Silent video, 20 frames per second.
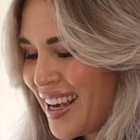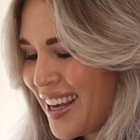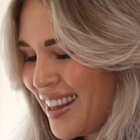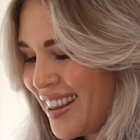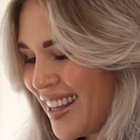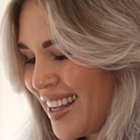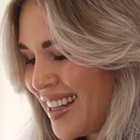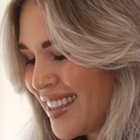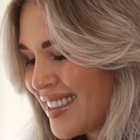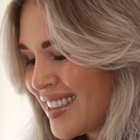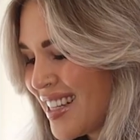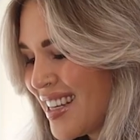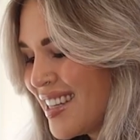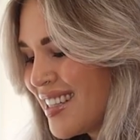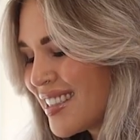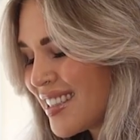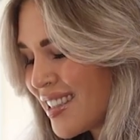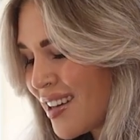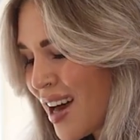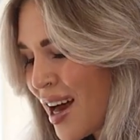in these.
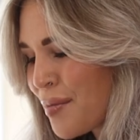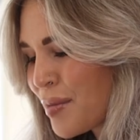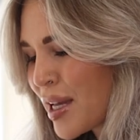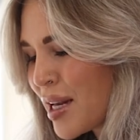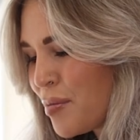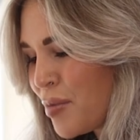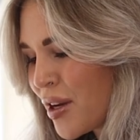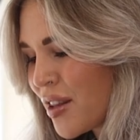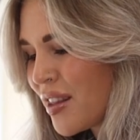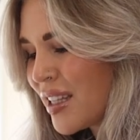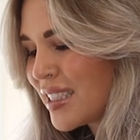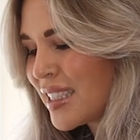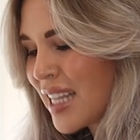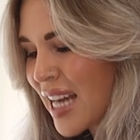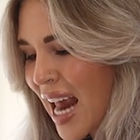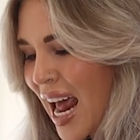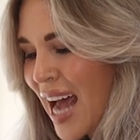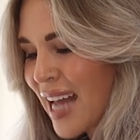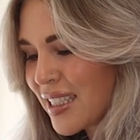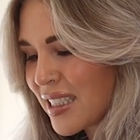So I'm gonna put this in
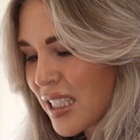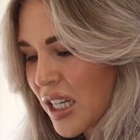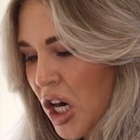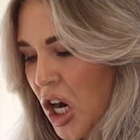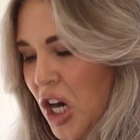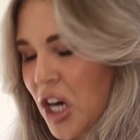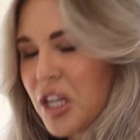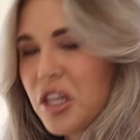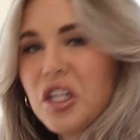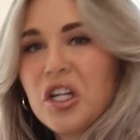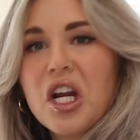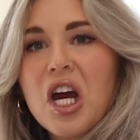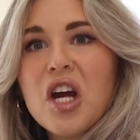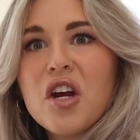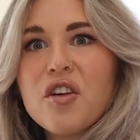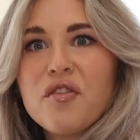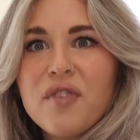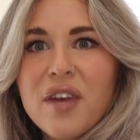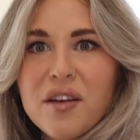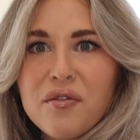add to cart. They're not
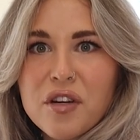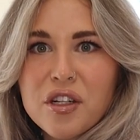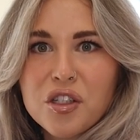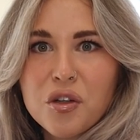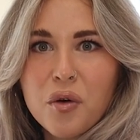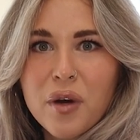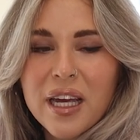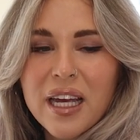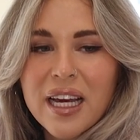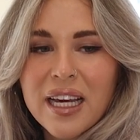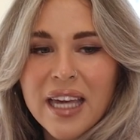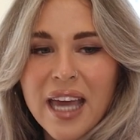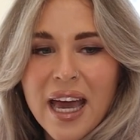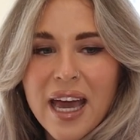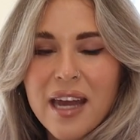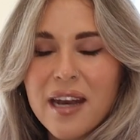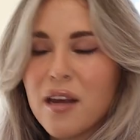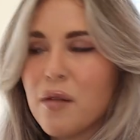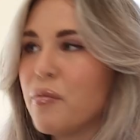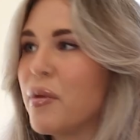her favorite toy
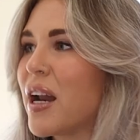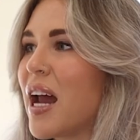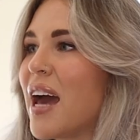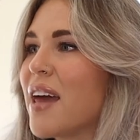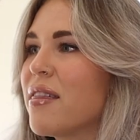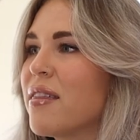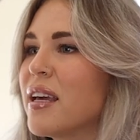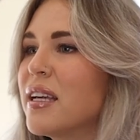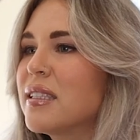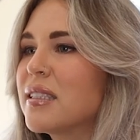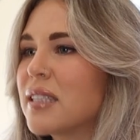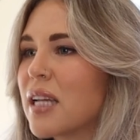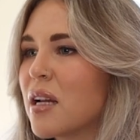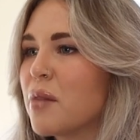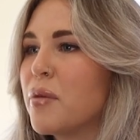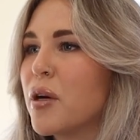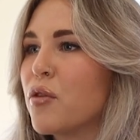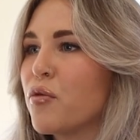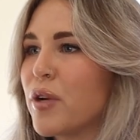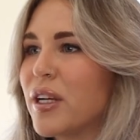again, but I think Cinnabun